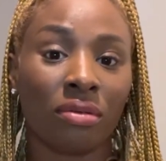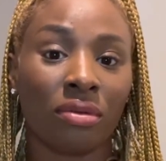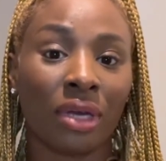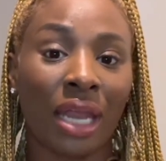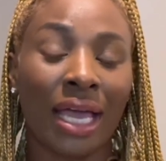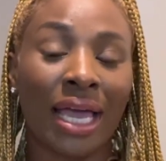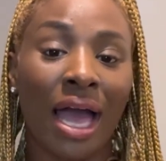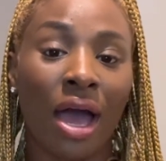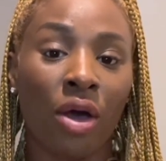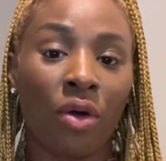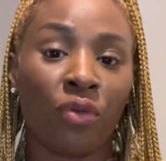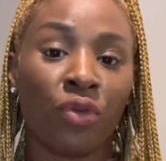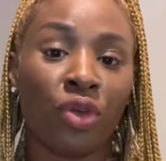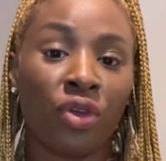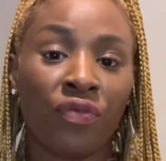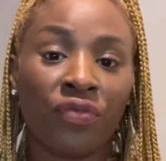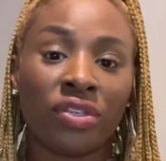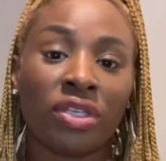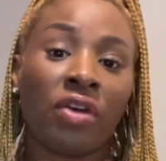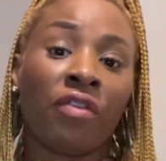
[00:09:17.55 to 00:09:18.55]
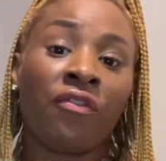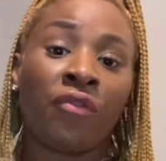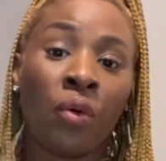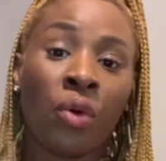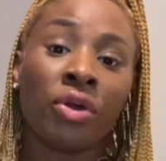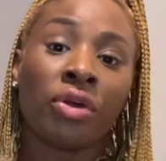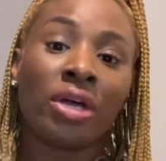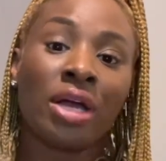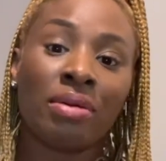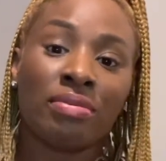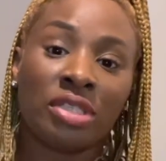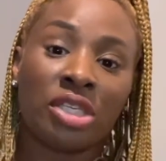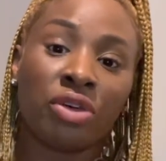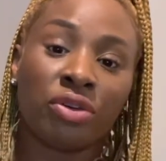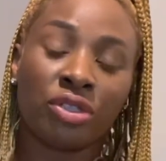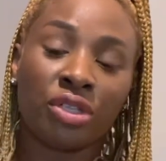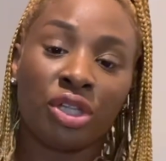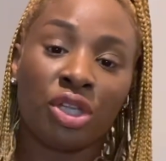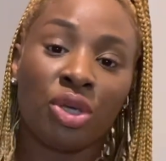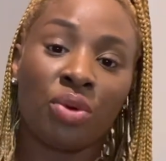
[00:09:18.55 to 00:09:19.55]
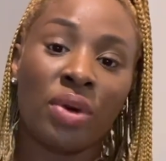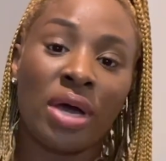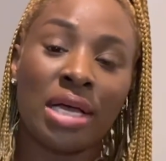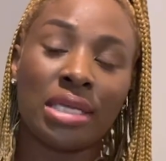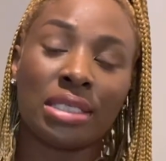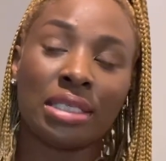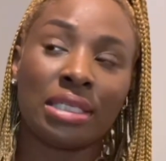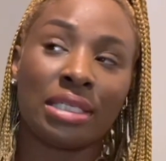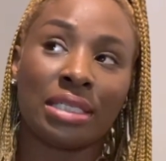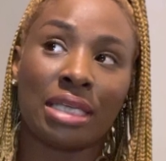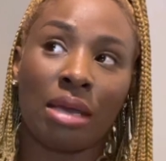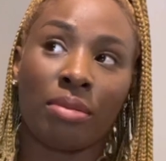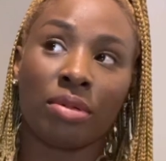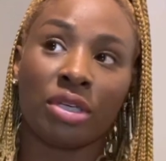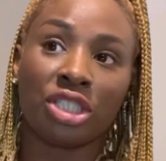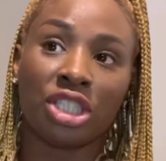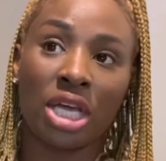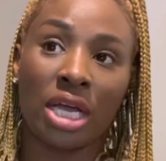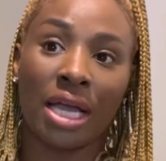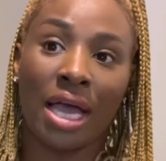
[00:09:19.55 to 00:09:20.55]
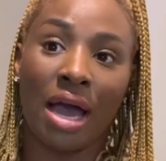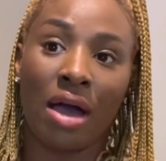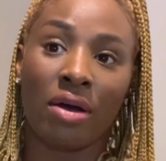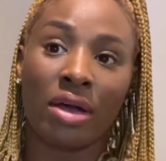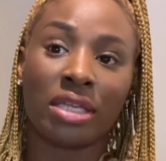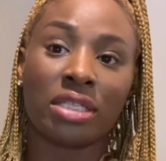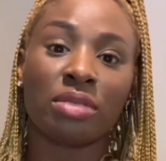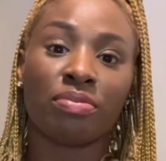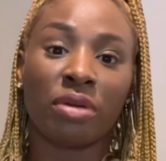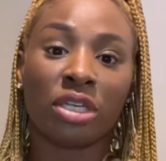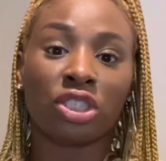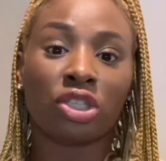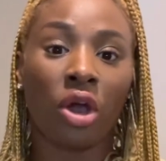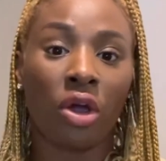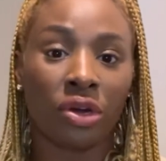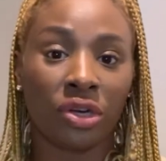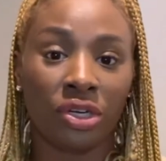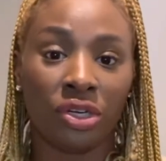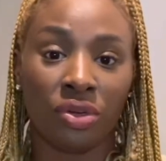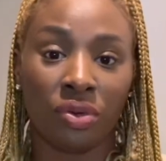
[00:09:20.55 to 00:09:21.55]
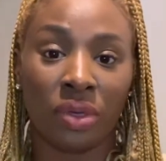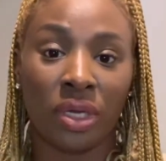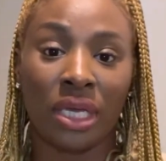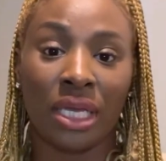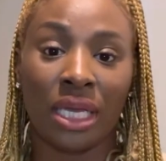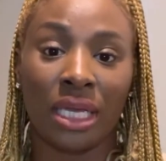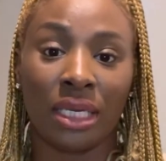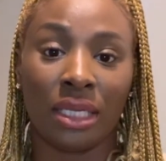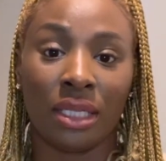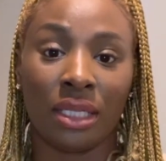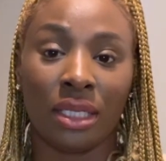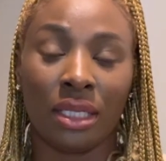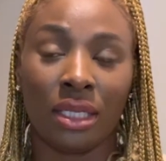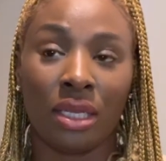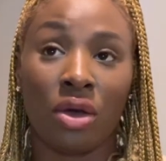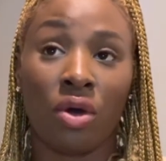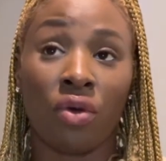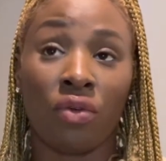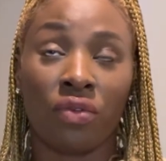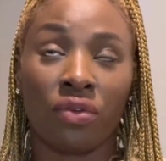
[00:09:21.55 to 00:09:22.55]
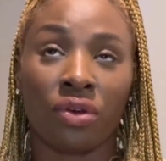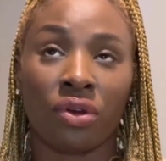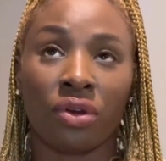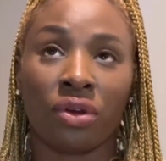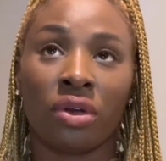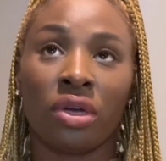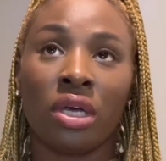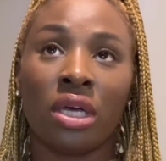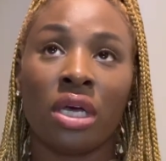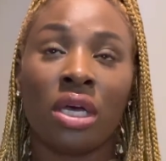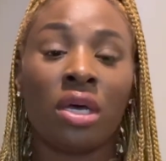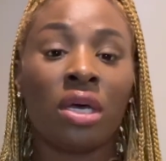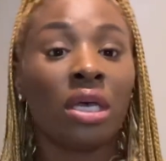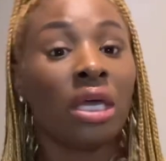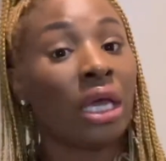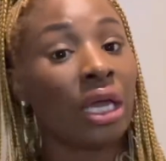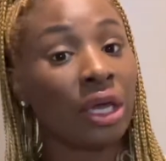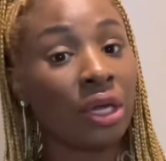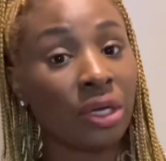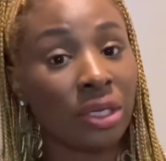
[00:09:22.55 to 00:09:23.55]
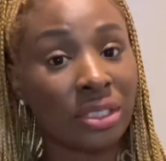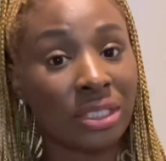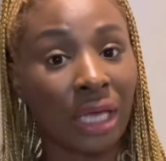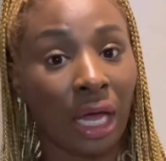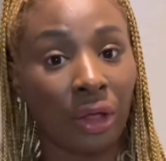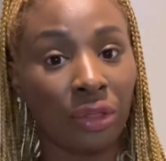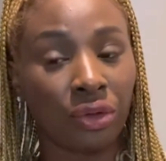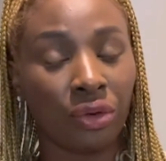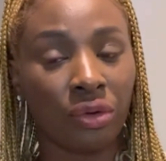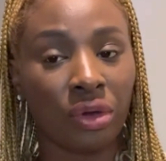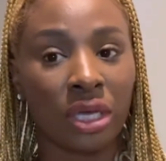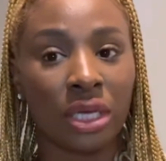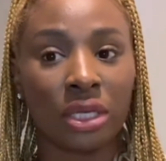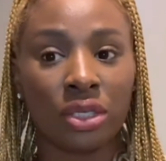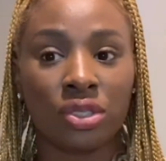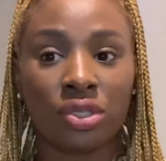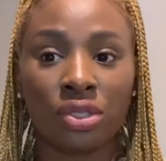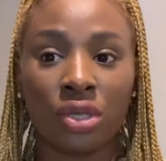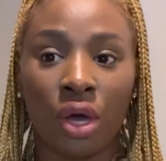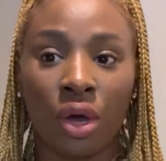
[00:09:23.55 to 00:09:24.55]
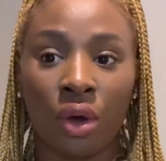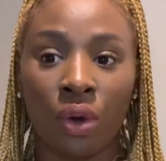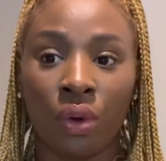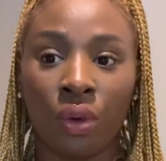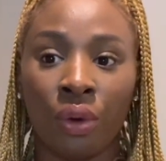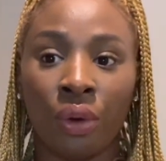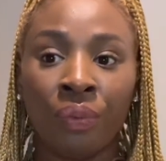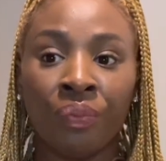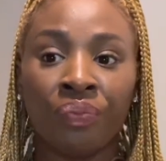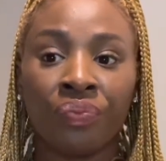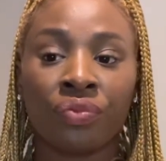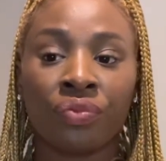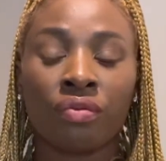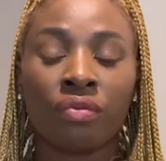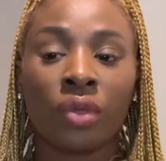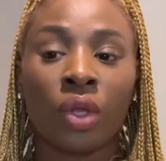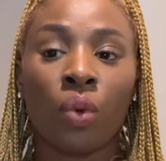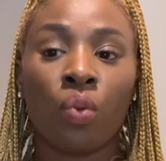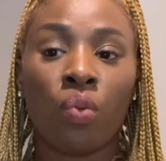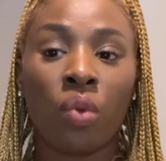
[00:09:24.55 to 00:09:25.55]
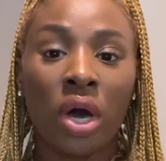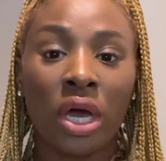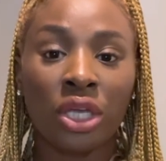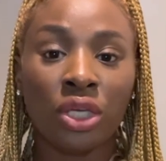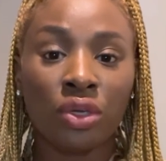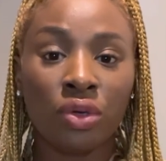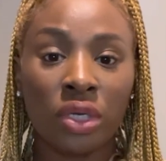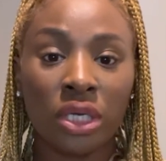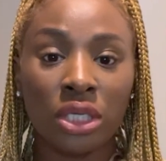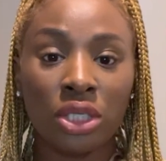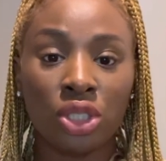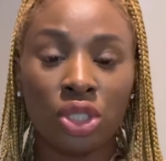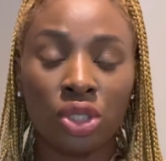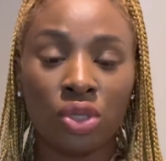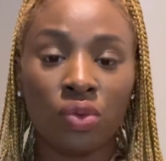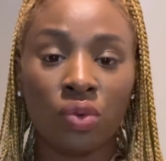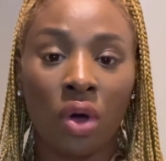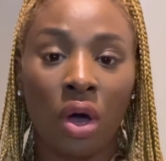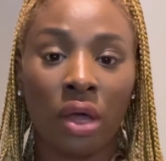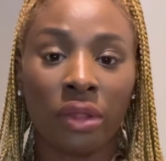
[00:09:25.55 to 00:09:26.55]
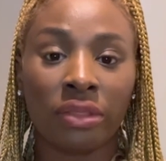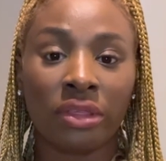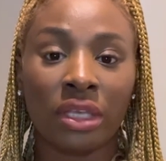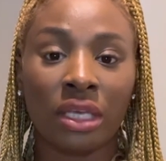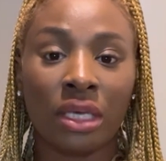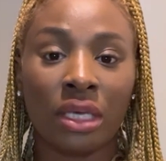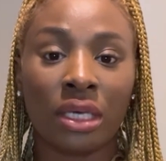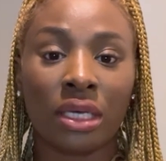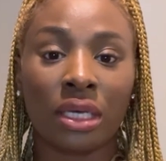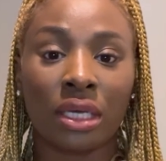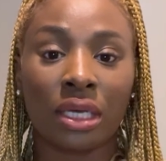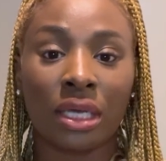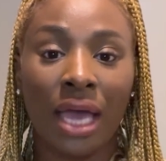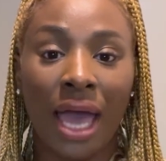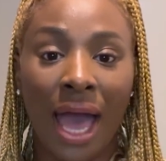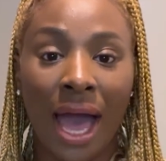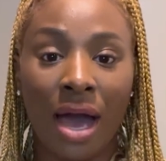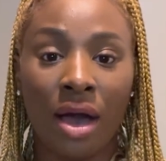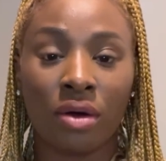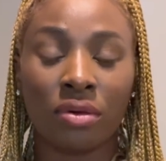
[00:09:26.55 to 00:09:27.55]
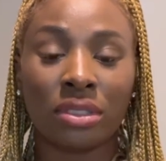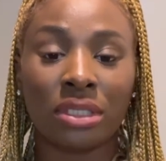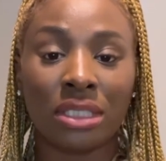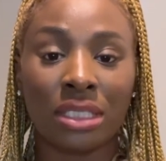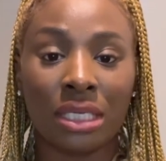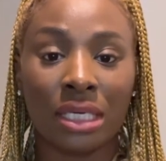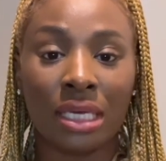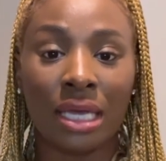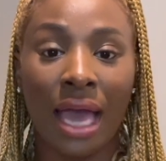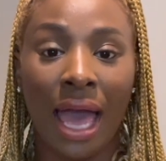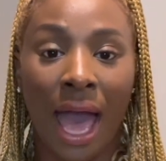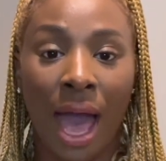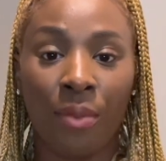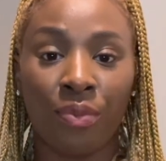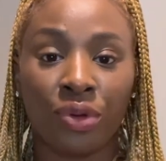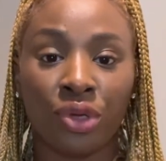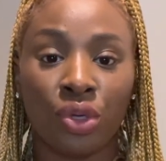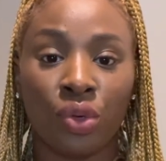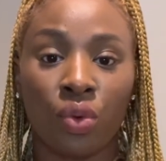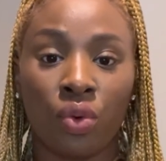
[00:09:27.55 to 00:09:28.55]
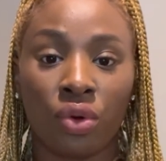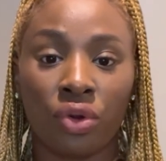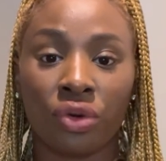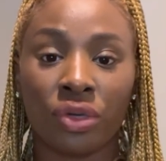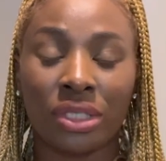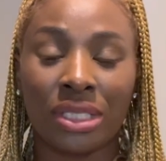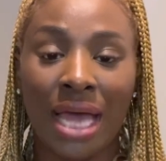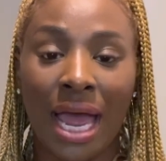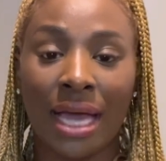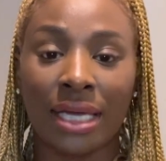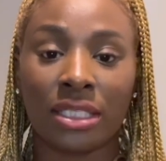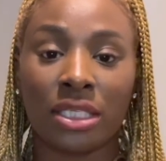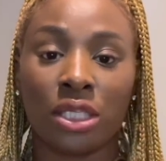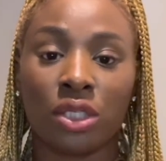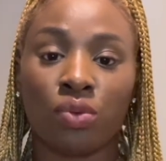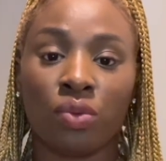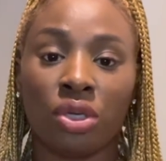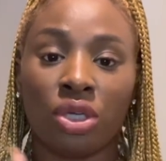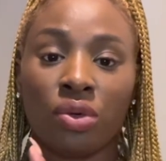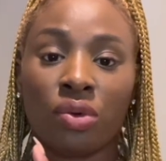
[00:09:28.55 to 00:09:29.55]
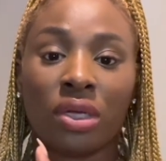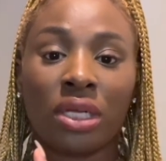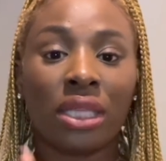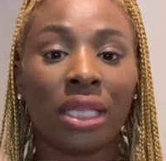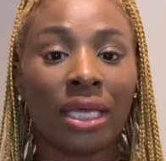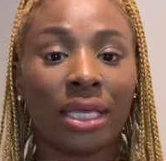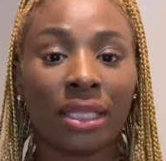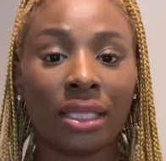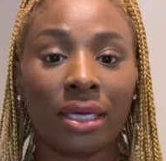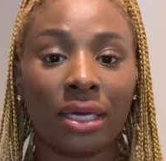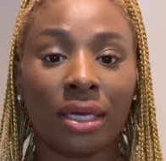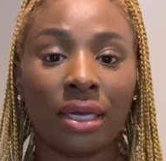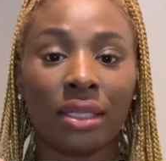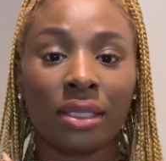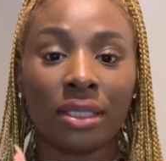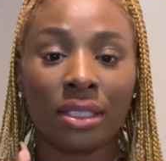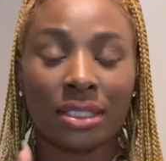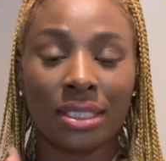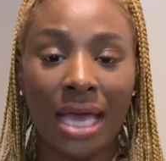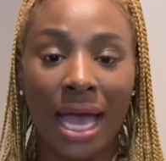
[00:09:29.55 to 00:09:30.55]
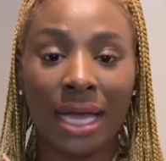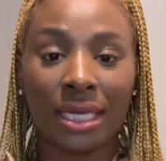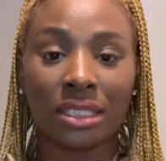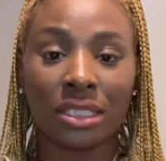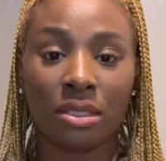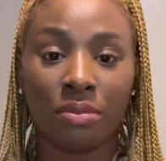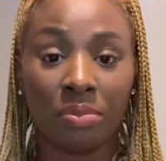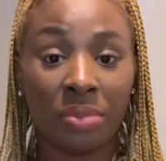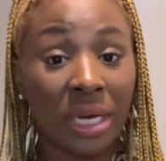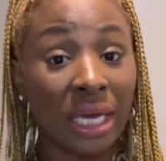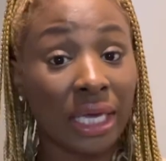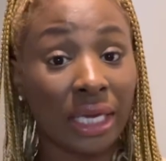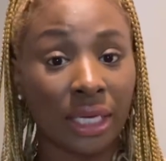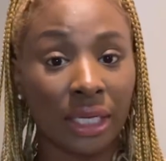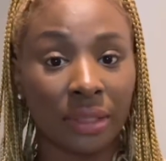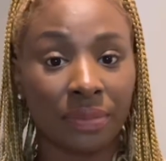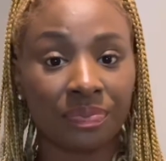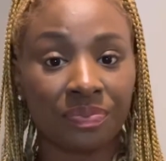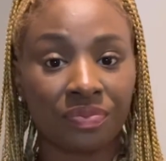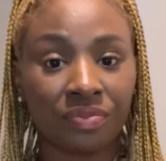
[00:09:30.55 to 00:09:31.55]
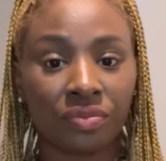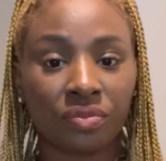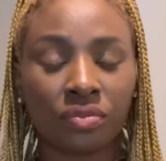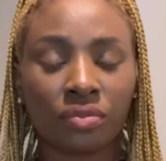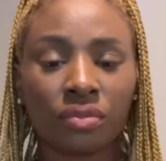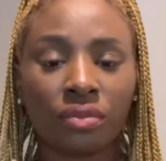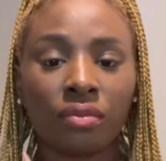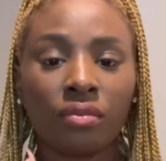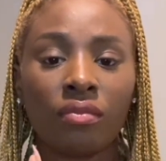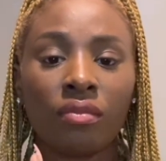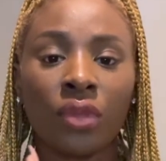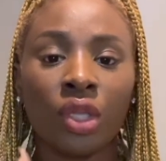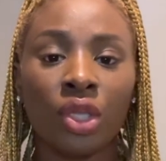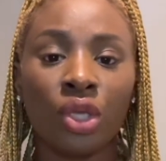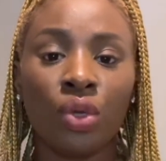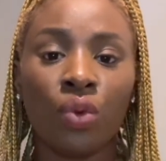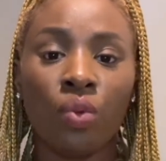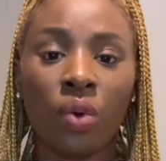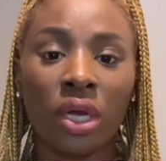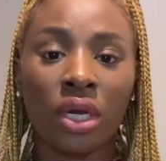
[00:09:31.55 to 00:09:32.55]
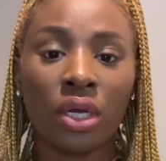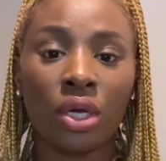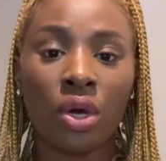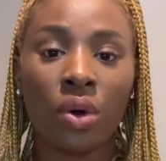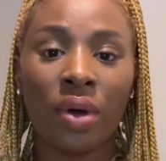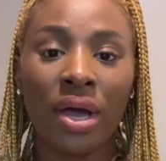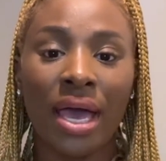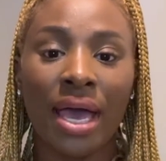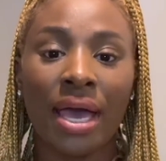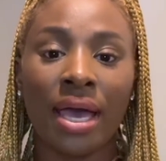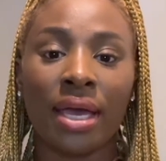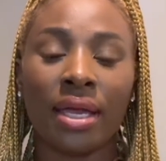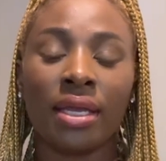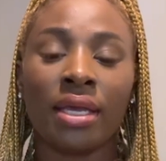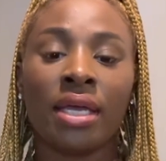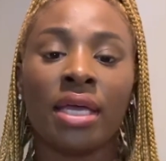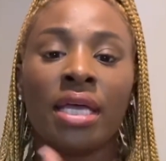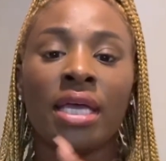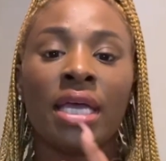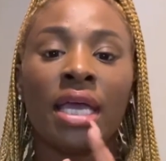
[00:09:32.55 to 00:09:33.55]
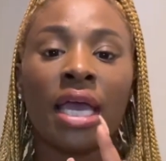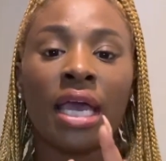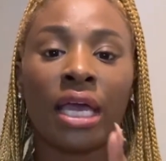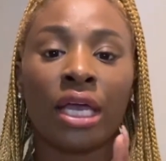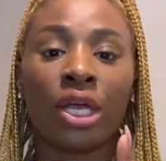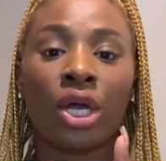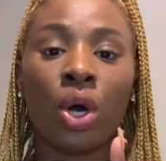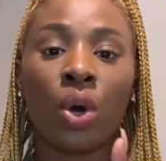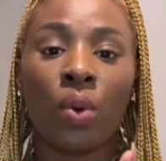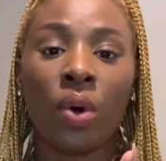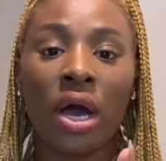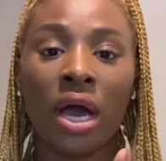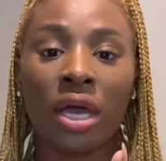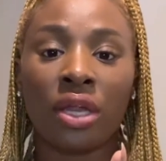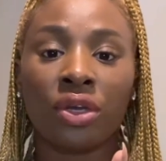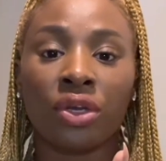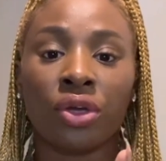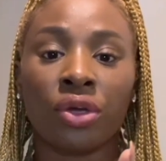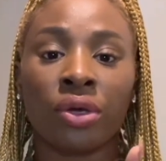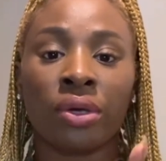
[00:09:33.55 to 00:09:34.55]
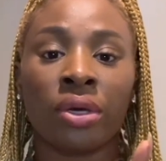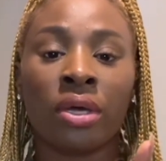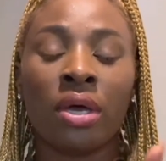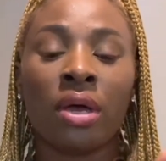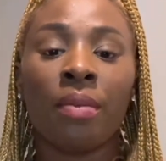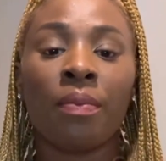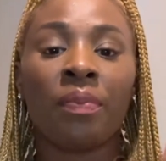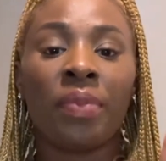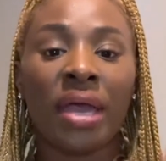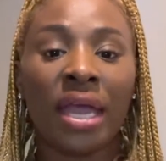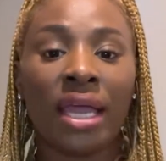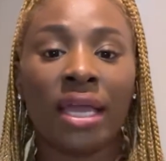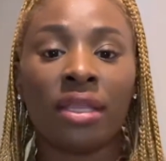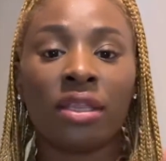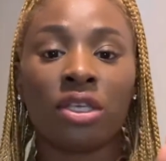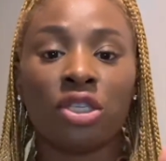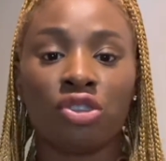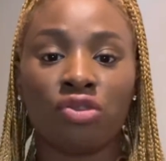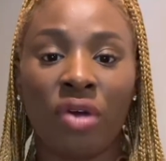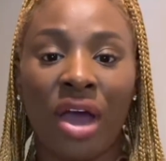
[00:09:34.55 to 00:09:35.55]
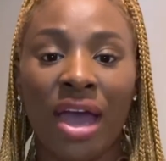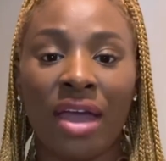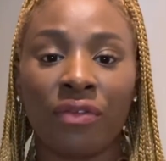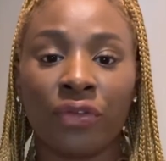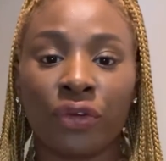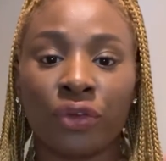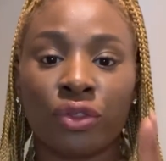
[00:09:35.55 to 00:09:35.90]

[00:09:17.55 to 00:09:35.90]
Like how if a foreigner comes here to the US and is able to check out, it's much harder to do it in South Korea. So what you can do on the KAKAO T app when you order taxis, when you click the taxi button, you want to go ahead and go under pay the driver.